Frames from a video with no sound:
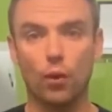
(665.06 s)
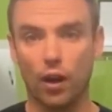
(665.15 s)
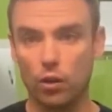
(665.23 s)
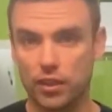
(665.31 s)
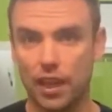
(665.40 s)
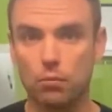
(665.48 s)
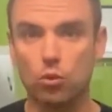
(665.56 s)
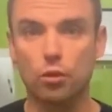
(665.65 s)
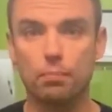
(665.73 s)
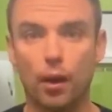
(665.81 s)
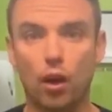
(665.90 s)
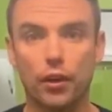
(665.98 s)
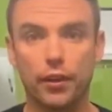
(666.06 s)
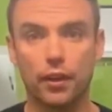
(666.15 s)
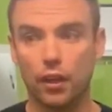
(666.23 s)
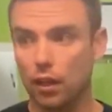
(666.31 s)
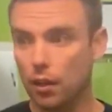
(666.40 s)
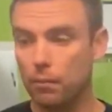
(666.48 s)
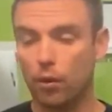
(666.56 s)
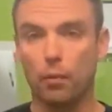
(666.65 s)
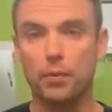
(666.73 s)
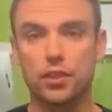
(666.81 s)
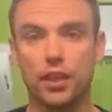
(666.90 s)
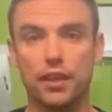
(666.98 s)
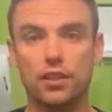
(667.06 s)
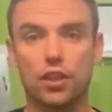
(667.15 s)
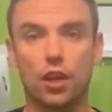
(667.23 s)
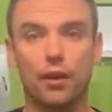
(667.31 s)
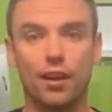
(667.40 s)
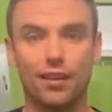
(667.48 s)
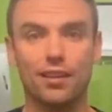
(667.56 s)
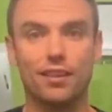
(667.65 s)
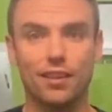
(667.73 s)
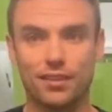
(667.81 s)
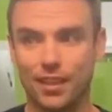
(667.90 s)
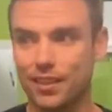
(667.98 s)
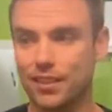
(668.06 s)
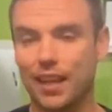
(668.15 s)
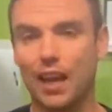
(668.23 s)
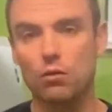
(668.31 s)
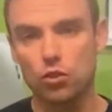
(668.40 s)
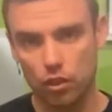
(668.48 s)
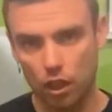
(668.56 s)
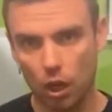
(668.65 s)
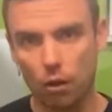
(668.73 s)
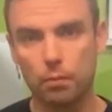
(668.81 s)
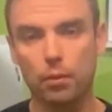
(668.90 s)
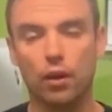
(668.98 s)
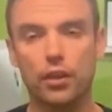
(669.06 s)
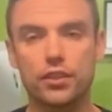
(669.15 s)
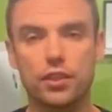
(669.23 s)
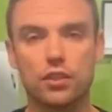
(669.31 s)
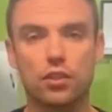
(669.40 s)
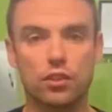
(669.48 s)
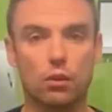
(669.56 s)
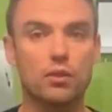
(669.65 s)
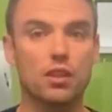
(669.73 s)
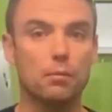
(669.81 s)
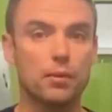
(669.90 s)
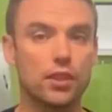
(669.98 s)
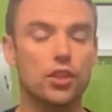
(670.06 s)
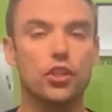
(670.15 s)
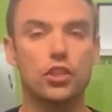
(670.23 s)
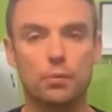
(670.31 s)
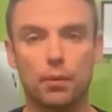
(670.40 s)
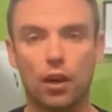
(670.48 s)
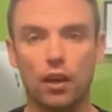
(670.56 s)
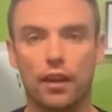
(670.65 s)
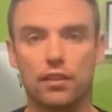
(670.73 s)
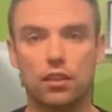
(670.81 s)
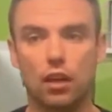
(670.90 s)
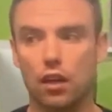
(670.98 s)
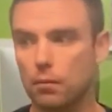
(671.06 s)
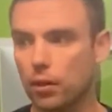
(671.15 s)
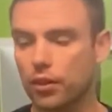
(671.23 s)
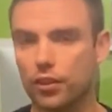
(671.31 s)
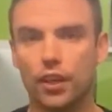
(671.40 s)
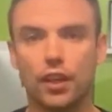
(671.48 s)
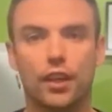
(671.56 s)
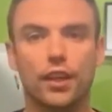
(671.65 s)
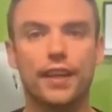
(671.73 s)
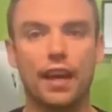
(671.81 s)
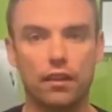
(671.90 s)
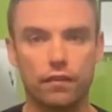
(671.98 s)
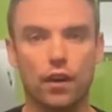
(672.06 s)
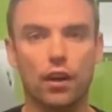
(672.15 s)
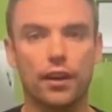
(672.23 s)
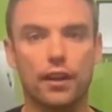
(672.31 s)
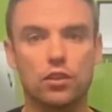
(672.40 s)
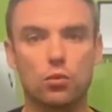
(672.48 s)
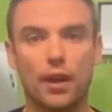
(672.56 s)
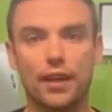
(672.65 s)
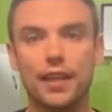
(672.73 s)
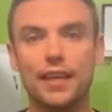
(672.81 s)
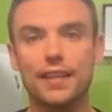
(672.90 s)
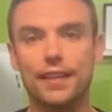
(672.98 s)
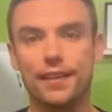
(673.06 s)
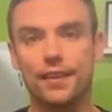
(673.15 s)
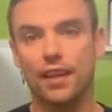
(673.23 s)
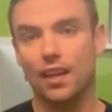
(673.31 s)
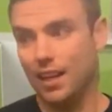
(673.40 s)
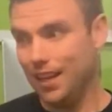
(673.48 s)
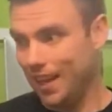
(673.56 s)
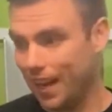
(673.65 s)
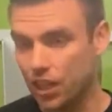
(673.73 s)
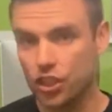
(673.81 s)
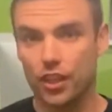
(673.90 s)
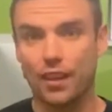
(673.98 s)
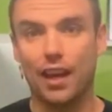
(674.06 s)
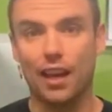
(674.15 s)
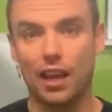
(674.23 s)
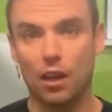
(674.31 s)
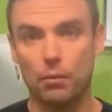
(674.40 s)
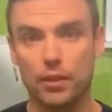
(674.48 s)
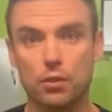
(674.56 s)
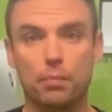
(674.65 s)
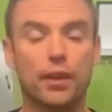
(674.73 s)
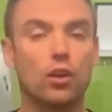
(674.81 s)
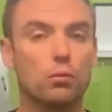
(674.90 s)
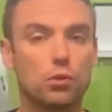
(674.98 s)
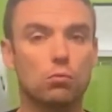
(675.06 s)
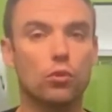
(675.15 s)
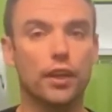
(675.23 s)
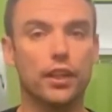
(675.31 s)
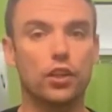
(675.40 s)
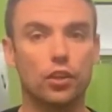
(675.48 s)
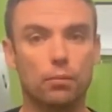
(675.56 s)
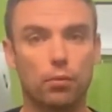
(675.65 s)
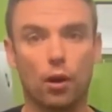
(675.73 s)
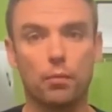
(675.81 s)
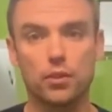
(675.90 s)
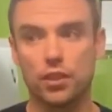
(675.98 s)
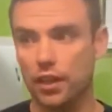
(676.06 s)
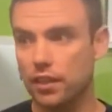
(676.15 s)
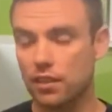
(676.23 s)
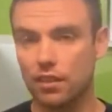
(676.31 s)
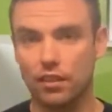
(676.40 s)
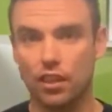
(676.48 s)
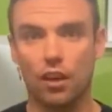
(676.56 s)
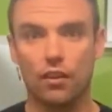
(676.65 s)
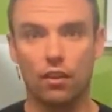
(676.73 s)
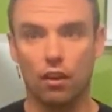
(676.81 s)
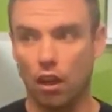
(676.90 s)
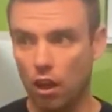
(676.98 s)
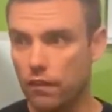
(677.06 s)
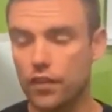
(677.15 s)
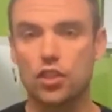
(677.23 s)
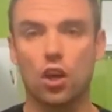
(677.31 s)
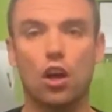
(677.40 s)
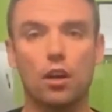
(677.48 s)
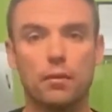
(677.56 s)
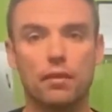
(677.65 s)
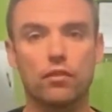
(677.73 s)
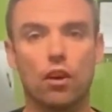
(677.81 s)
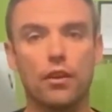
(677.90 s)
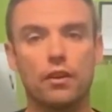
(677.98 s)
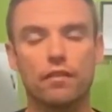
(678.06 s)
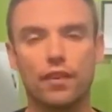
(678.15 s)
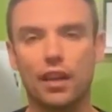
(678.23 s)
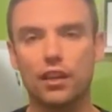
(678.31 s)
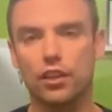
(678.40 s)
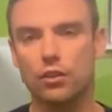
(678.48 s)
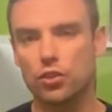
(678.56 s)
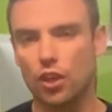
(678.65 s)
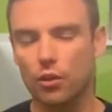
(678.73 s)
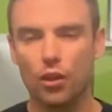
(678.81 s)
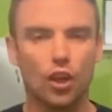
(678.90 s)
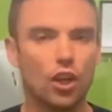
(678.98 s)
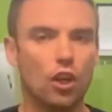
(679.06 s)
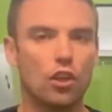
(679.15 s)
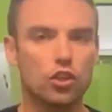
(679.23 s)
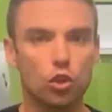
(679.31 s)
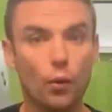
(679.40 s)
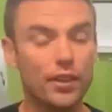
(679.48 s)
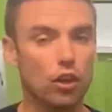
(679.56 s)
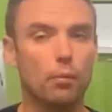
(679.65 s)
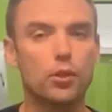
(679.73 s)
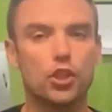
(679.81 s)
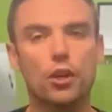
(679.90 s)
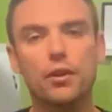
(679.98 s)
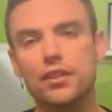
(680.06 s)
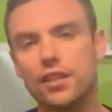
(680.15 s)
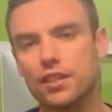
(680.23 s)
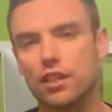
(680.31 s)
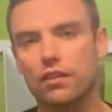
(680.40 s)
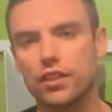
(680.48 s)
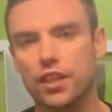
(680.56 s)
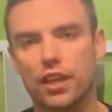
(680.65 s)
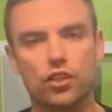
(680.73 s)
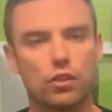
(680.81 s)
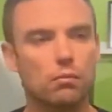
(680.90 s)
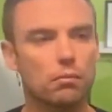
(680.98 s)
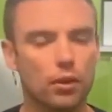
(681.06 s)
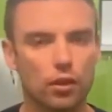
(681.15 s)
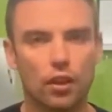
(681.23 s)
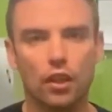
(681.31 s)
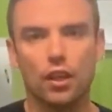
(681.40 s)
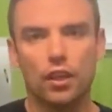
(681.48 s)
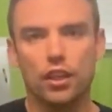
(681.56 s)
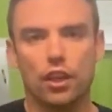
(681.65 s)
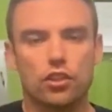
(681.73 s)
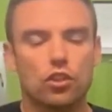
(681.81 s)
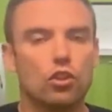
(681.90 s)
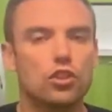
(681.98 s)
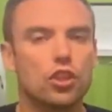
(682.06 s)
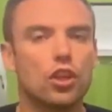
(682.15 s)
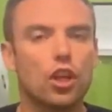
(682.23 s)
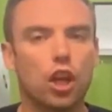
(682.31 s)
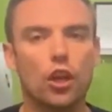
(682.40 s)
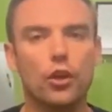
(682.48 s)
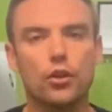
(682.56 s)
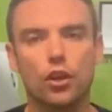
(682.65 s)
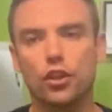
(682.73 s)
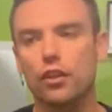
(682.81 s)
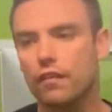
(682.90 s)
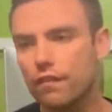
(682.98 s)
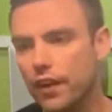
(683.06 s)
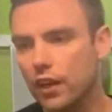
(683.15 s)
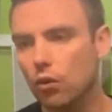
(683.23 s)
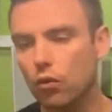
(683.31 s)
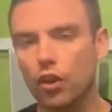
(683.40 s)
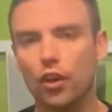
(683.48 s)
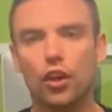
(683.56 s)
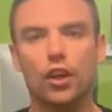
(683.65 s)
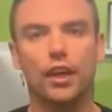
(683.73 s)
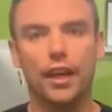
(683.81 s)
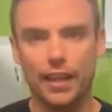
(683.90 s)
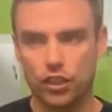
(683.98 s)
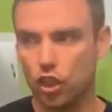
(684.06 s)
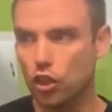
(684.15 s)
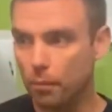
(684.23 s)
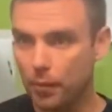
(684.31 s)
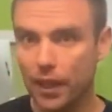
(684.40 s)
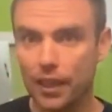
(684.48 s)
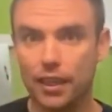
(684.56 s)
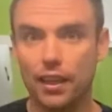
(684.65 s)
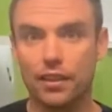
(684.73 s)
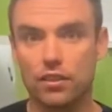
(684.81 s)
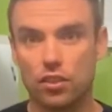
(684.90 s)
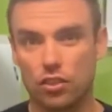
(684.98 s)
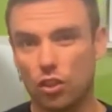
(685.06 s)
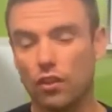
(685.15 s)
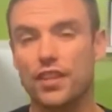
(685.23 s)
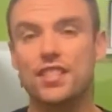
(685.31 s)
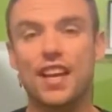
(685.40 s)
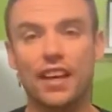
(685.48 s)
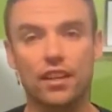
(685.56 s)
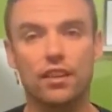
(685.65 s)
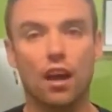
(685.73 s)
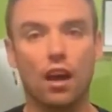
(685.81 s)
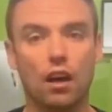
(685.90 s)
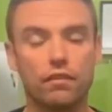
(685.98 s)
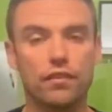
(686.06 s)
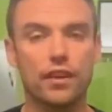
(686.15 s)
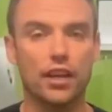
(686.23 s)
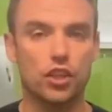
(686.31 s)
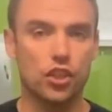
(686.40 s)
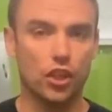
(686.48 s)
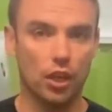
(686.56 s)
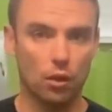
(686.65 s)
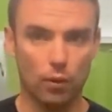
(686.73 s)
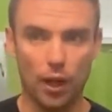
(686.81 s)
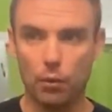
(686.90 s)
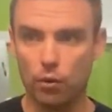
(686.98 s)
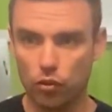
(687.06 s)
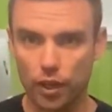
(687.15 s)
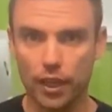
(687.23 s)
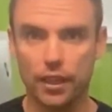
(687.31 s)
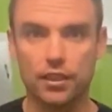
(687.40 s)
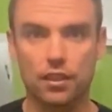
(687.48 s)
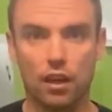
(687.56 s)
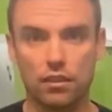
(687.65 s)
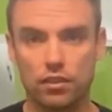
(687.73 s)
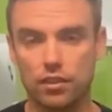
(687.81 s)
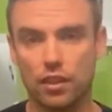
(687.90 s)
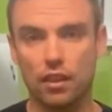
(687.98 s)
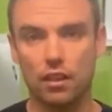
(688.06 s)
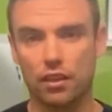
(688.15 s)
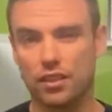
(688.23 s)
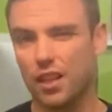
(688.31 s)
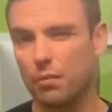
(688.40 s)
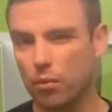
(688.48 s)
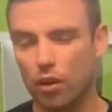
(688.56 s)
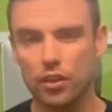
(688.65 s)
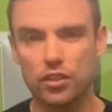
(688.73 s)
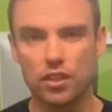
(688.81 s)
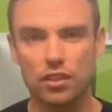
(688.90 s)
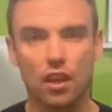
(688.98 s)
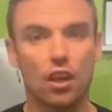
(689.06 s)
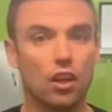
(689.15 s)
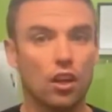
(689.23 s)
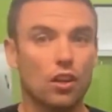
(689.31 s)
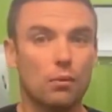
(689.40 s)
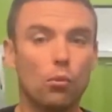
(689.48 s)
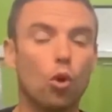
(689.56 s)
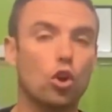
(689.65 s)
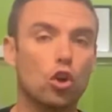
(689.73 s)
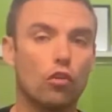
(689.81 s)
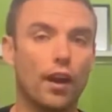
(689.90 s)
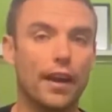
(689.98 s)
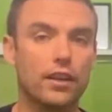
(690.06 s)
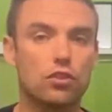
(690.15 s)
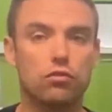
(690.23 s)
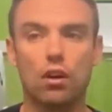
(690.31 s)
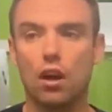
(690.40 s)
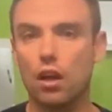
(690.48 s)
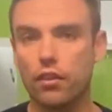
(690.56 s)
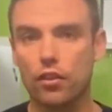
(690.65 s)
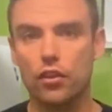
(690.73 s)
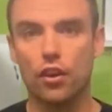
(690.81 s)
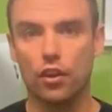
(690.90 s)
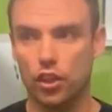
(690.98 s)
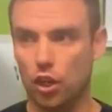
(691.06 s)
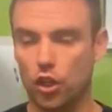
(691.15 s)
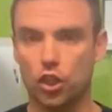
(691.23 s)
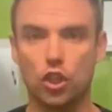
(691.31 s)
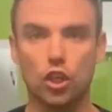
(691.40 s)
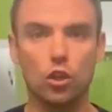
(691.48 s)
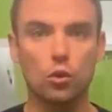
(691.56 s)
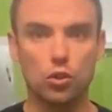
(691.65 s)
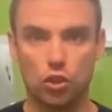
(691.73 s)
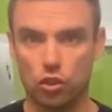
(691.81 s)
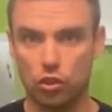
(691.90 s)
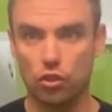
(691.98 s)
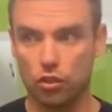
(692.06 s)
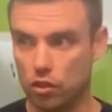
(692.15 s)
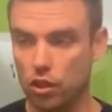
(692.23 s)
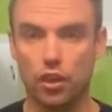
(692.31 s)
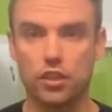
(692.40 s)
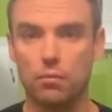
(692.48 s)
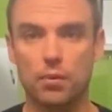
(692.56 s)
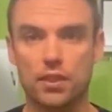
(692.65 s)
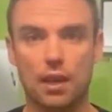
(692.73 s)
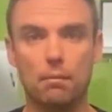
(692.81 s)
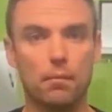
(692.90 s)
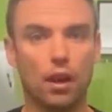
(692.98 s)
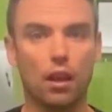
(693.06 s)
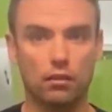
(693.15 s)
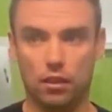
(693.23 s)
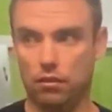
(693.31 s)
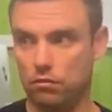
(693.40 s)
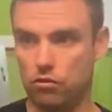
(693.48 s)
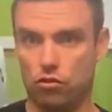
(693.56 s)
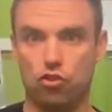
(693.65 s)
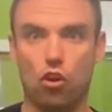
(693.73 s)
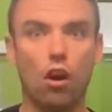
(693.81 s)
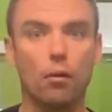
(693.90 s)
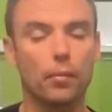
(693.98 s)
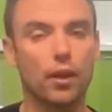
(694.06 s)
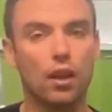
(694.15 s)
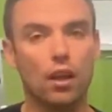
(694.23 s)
where I was able to buy properties, you know, at discounts, at the lower prices, because I was in a position to buy at that time. I could get the finance where needed, and actually that allowed me to pick up some really good properties, and, you know, over time they've grown in value. So there's always opportunities in a recession, but, you know, sort of to conclude, I do feel that it's going to be into sort of the second half of next year where we really start to see, like I say, prices more correct, rather than a, you know, huge 30%, you know, drop.